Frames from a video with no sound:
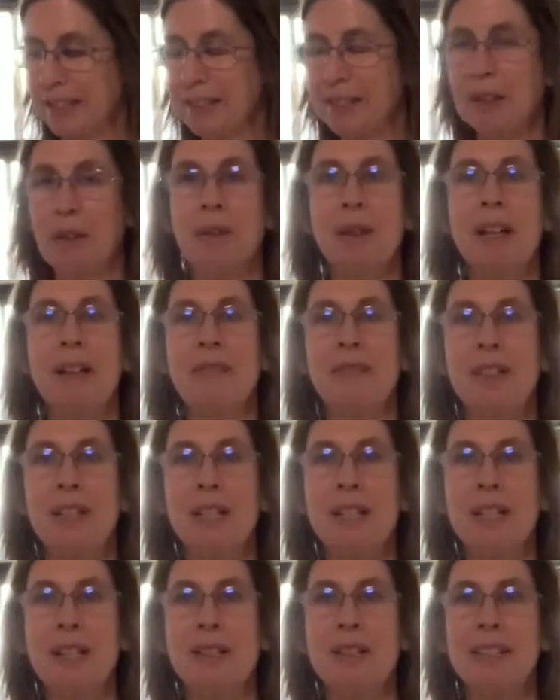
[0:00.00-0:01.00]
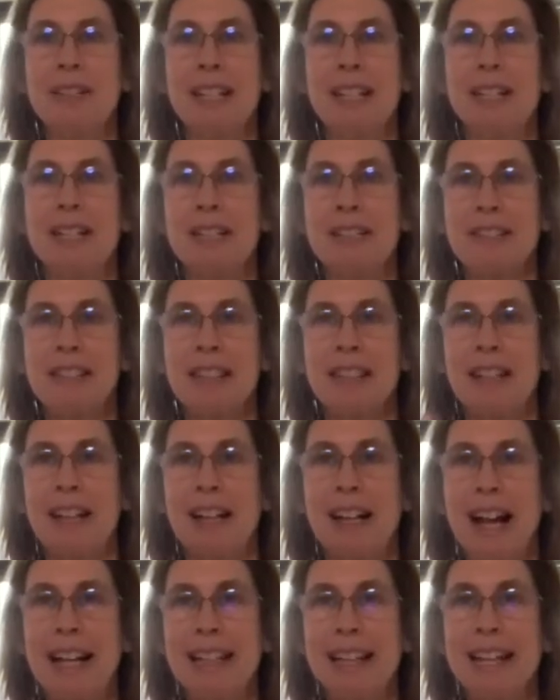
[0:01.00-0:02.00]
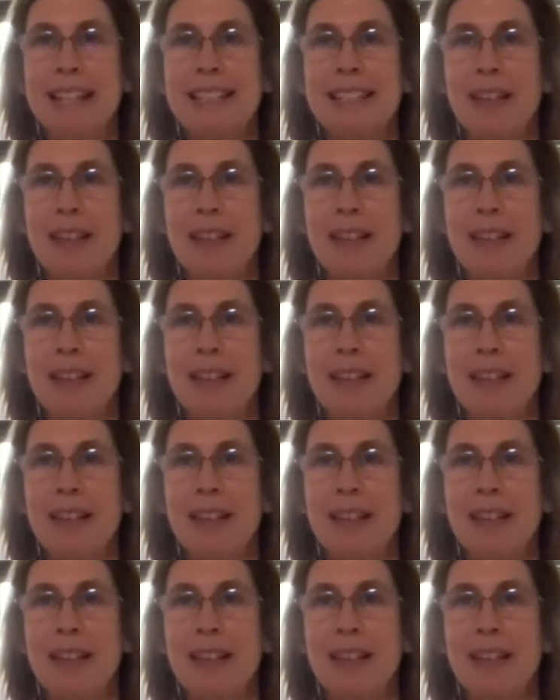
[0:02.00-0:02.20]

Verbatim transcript: So if you see just I like